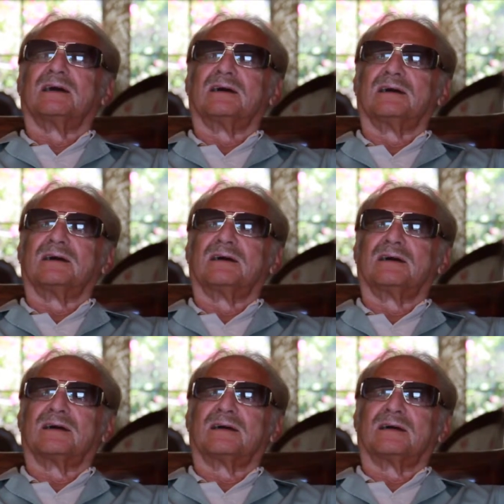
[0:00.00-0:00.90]
uh,
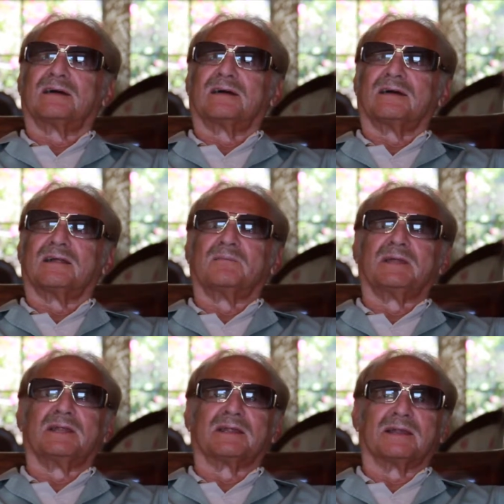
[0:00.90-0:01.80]
an
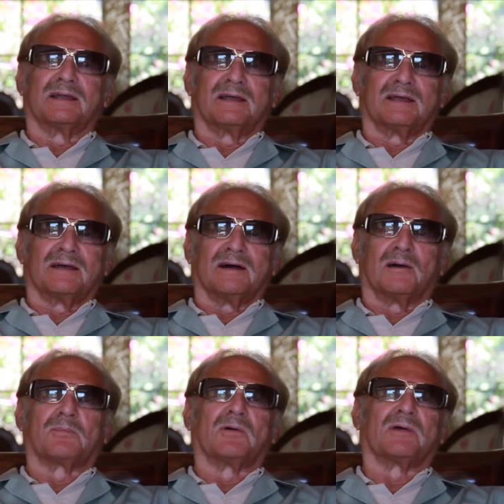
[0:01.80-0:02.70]
immediate
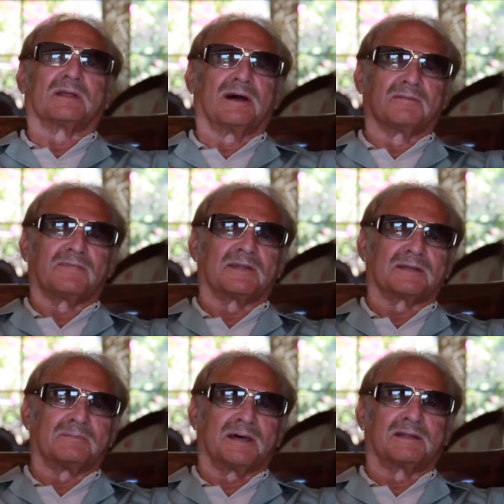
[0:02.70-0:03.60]
uproar and conflict
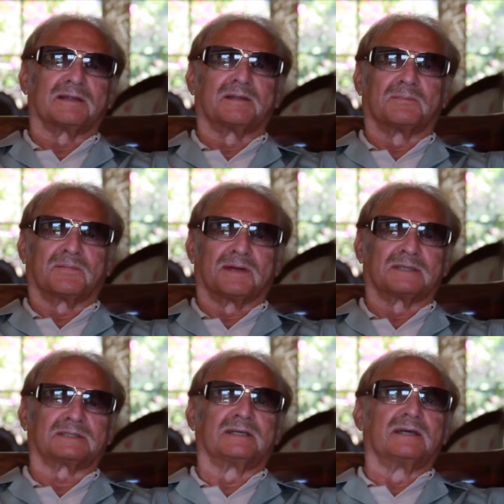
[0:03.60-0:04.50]
about it in the
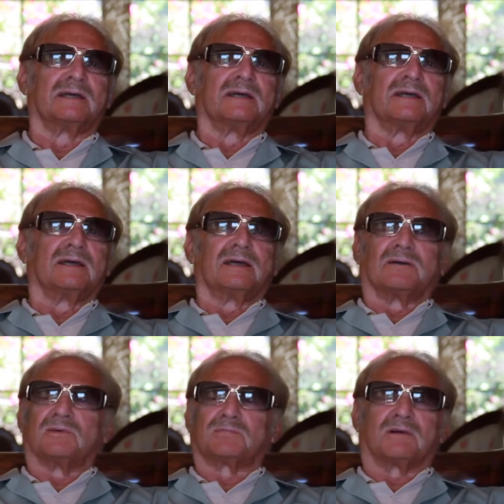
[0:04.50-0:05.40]
press,
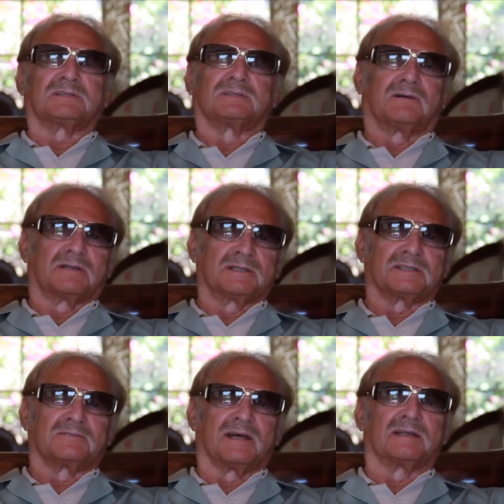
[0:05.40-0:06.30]
which wasn't to our
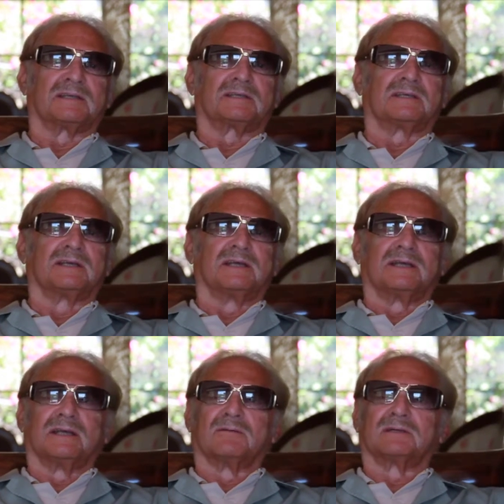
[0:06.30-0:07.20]
disadvantage.
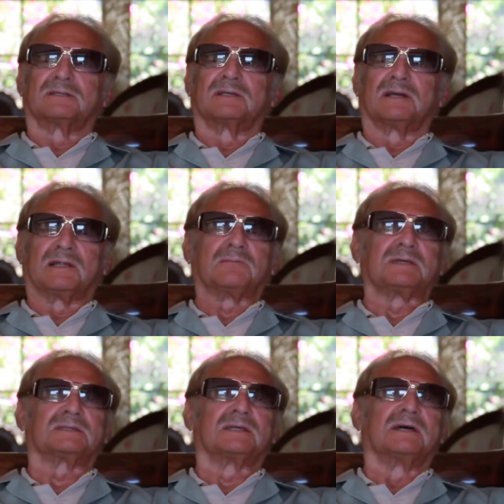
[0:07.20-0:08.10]
It was
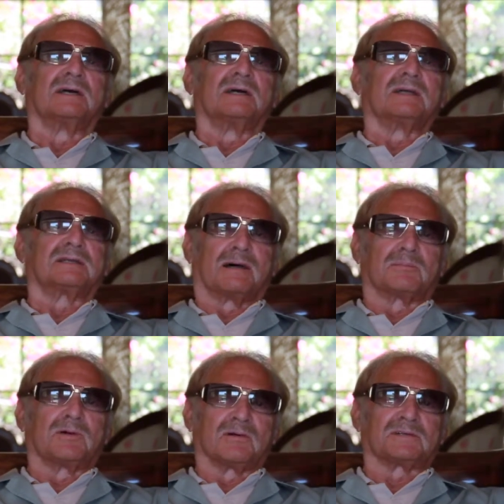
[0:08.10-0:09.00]
Columbia's
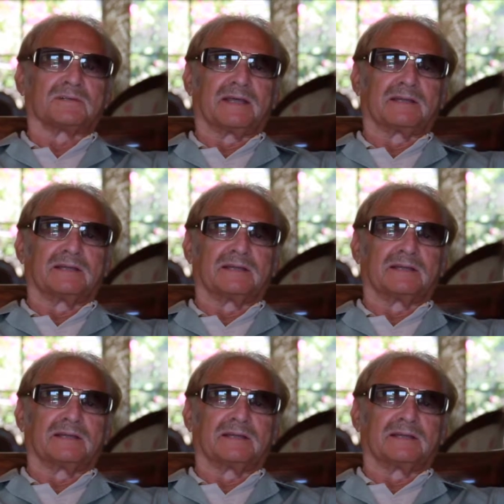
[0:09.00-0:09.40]
top grosser that